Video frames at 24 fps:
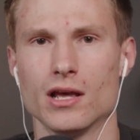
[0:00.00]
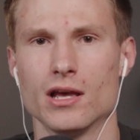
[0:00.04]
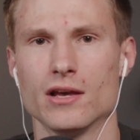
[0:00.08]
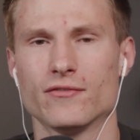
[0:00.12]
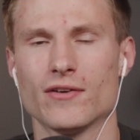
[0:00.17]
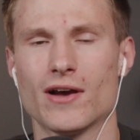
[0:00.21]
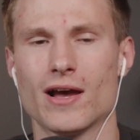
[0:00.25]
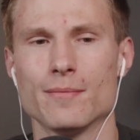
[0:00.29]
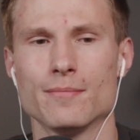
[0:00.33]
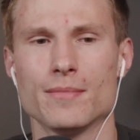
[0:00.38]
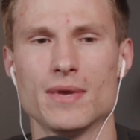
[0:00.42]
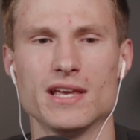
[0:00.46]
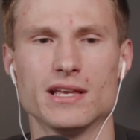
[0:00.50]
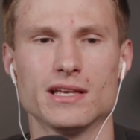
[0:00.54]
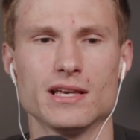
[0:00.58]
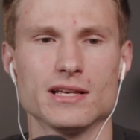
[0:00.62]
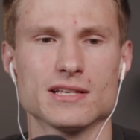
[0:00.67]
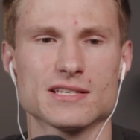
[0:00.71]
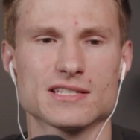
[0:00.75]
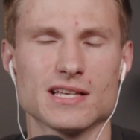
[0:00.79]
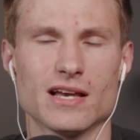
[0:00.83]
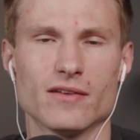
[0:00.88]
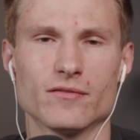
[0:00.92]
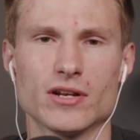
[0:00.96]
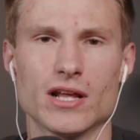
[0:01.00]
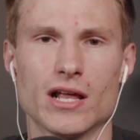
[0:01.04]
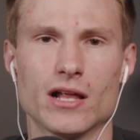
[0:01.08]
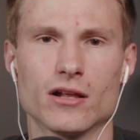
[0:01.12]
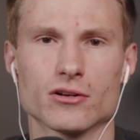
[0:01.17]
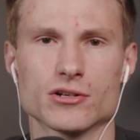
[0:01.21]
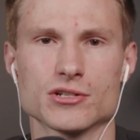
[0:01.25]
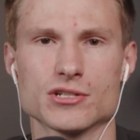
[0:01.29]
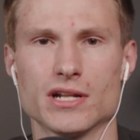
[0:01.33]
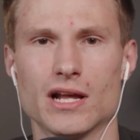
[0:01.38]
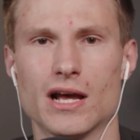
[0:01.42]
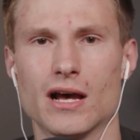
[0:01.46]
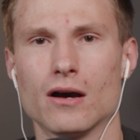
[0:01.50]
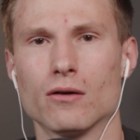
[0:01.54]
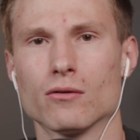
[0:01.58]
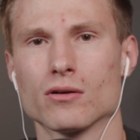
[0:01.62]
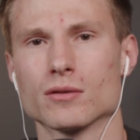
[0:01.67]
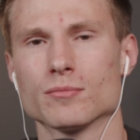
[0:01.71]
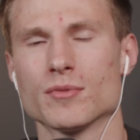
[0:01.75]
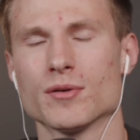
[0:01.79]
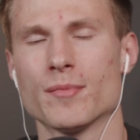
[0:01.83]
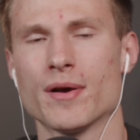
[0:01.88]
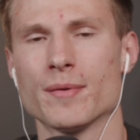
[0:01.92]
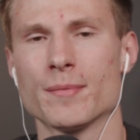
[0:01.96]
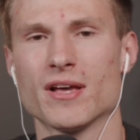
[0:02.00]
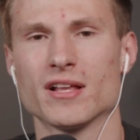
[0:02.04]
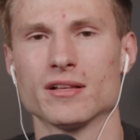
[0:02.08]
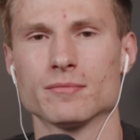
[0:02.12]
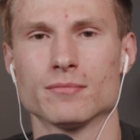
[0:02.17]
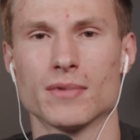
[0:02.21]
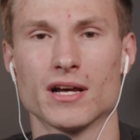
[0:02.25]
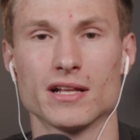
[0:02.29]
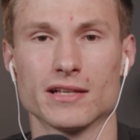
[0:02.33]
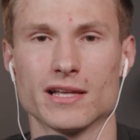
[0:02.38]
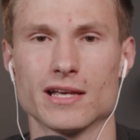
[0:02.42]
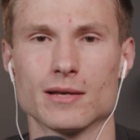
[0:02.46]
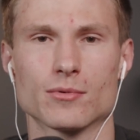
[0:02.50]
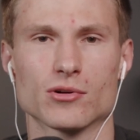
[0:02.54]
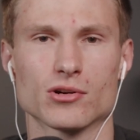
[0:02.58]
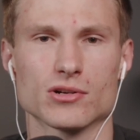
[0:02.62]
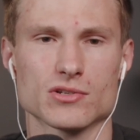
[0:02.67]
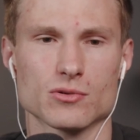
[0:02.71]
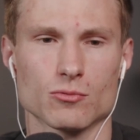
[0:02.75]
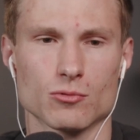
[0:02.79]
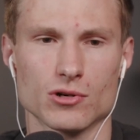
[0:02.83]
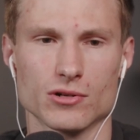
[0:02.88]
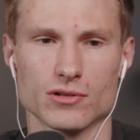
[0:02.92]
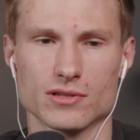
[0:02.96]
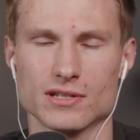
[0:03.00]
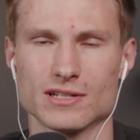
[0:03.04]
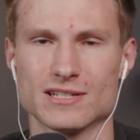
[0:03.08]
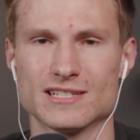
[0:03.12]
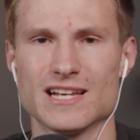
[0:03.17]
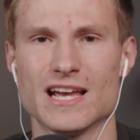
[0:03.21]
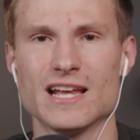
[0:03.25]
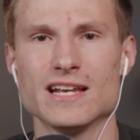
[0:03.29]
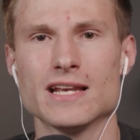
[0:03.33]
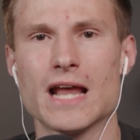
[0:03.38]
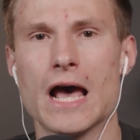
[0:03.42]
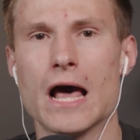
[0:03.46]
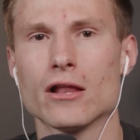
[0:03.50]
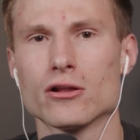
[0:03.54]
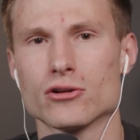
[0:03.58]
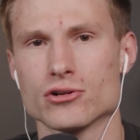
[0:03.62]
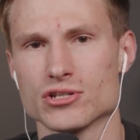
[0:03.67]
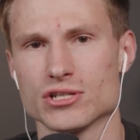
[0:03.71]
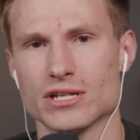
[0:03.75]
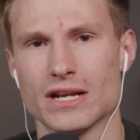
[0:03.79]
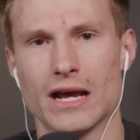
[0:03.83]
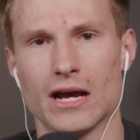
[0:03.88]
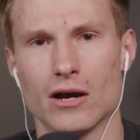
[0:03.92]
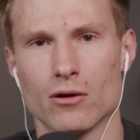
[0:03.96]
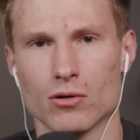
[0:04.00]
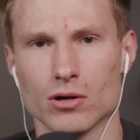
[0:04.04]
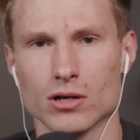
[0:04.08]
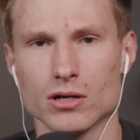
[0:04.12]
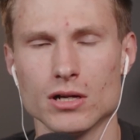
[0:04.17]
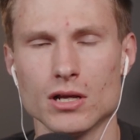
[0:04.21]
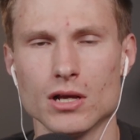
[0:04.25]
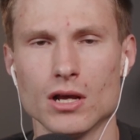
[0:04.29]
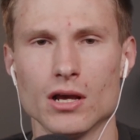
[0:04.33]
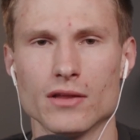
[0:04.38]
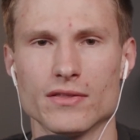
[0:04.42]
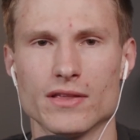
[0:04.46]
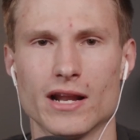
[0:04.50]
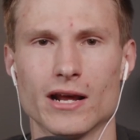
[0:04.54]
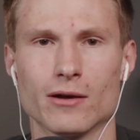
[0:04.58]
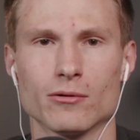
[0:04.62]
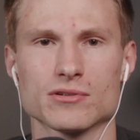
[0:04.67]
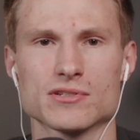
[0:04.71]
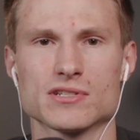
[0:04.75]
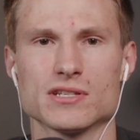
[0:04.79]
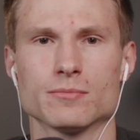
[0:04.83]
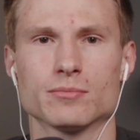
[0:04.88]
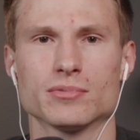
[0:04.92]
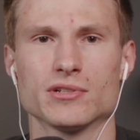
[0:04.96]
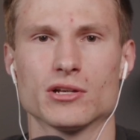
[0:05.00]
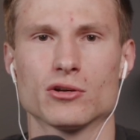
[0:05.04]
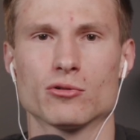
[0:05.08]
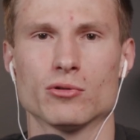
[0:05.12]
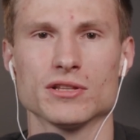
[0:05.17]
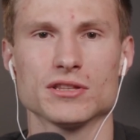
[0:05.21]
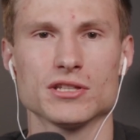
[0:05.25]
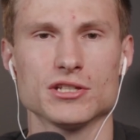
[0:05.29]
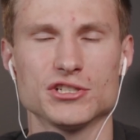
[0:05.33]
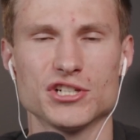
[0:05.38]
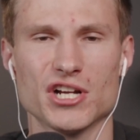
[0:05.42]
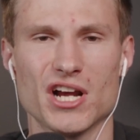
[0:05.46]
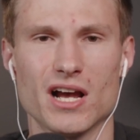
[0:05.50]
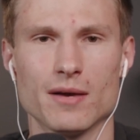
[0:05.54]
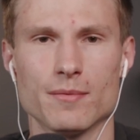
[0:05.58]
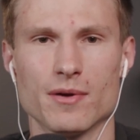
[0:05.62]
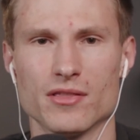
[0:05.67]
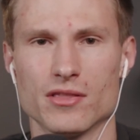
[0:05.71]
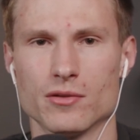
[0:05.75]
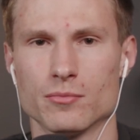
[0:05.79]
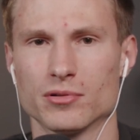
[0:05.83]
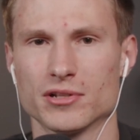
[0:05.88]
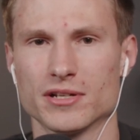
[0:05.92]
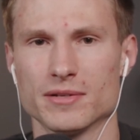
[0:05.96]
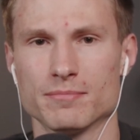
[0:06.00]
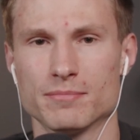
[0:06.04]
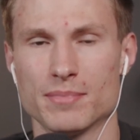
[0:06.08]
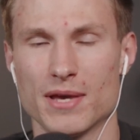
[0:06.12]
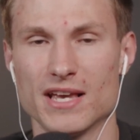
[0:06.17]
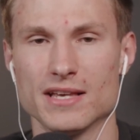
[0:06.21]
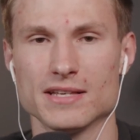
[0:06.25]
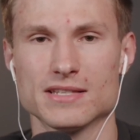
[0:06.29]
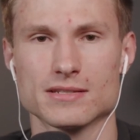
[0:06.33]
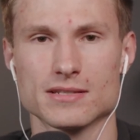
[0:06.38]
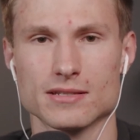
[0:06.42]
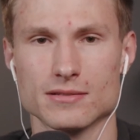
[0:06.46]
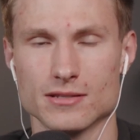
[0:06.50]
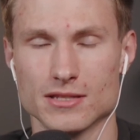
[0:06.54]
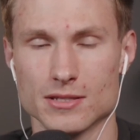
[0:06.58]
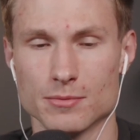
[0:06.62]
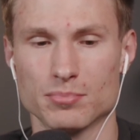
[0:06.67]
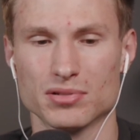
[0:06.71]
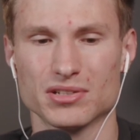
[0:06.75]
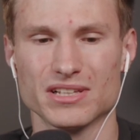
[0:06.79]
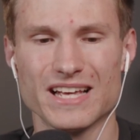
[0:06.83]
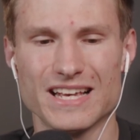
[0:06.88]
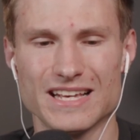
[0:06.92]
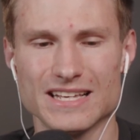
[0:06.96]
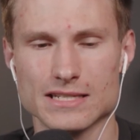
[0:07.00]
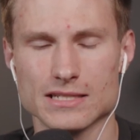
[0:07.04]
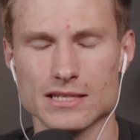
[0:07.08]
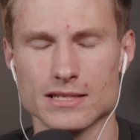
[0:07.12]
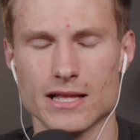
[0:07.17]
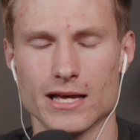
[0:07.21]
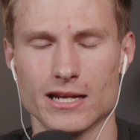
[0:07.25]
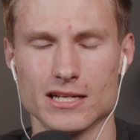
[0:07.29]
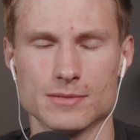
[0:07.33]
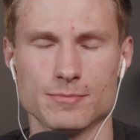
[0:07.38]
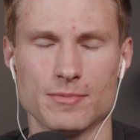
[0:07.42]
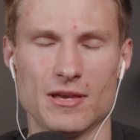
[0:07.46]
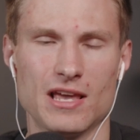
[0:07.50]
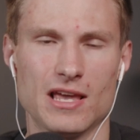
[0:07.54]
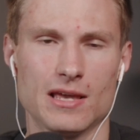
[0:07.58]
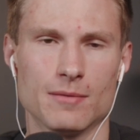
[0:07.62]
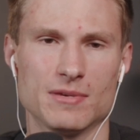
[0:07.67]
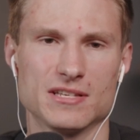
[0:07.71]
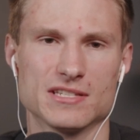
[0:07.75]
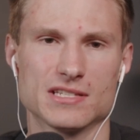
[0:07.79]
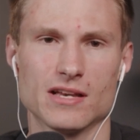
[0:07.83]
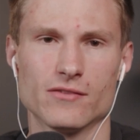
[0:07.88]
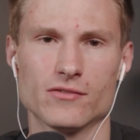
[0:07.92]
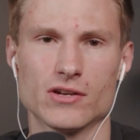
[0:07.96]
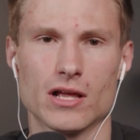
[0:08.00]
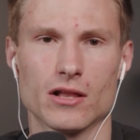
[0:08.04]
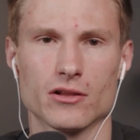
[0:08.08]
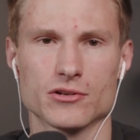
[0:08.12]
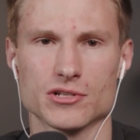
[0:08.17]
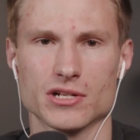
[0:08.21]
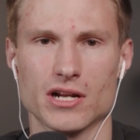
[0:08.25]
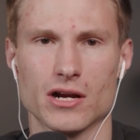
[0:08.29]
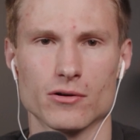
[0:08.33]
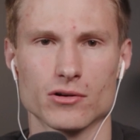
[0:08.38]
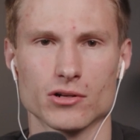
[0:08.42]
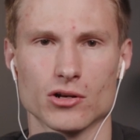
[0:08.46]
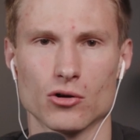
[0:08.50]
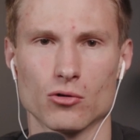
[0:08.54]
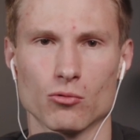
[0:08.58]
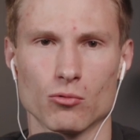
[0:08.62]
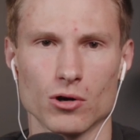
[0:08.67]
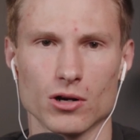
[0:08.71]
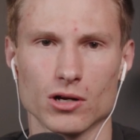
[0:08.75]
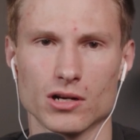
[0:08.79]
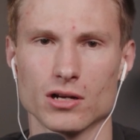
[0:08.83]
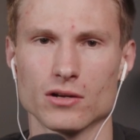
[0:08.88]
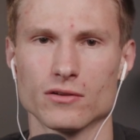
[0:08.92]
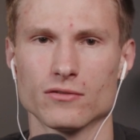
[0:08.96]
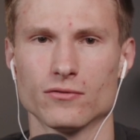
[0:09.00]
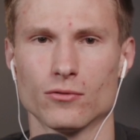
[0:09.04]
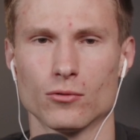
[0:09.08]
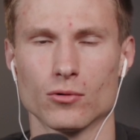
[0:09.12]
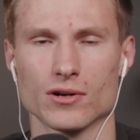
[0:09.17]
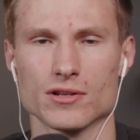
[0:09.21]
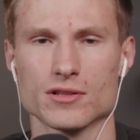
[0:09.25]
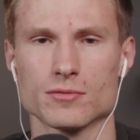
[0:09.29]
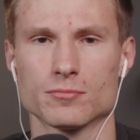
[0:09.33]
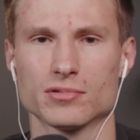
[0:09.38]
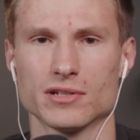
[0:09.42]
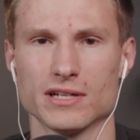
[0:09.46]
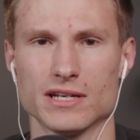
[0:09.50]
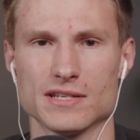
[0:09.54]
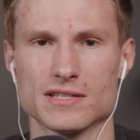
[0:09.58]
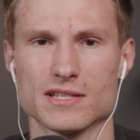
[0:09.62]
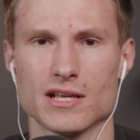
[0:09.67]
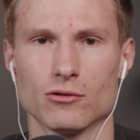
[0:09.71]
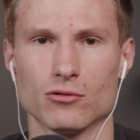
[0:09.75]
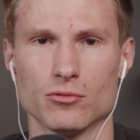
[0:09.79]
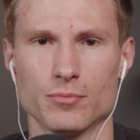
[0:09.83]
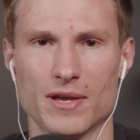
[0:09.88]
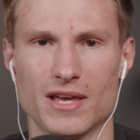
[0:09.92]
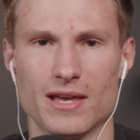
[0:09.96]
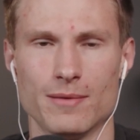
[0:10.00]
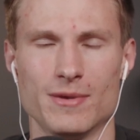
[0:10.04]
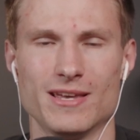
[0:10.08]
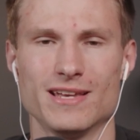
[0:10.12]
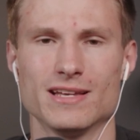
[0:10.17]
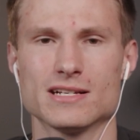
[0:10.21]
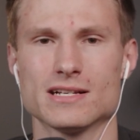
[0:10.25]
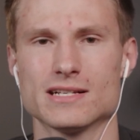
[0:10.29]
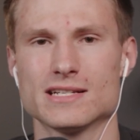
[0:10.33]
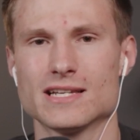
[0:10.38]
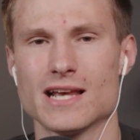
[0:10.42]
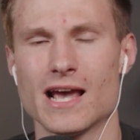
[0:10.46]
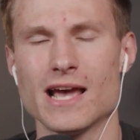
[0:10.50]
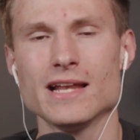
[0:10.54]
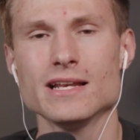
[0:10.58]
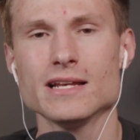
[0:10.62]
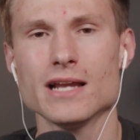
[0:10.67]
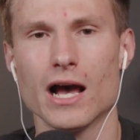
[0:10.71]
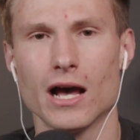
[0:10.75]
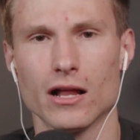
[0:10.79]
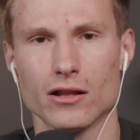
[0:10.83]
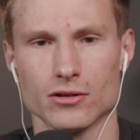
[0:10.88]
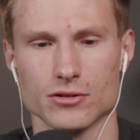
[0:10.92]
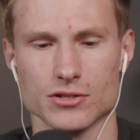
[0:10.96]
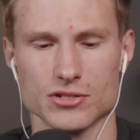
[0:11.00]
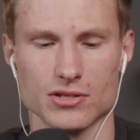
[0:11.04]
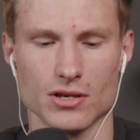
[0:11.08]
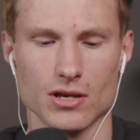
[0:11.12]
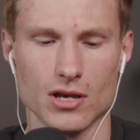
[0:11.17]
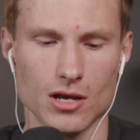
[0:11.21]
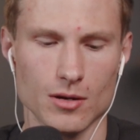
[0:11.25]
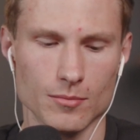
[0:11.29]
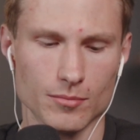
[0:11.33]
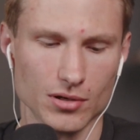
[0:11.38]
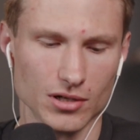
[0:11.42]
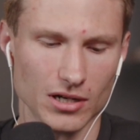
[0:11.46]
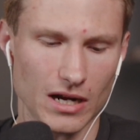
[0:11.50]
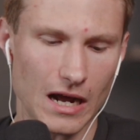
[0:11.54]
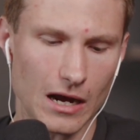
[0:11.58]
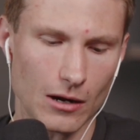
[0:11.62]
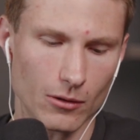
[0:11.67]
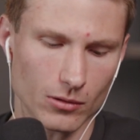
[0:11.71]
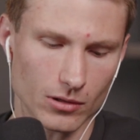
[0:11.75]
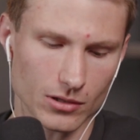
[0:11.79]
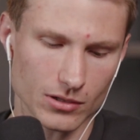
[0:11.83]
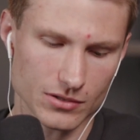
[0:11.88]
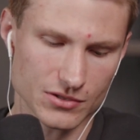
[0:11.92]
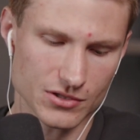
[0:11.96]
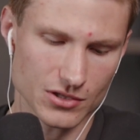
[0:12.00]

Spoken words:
If I'm making $7 an hour, but my labor is worth $10 an hour, then I will simply quit the job at the place that is paying me $7 an hour to go work for the place that will pay me $10 per hour.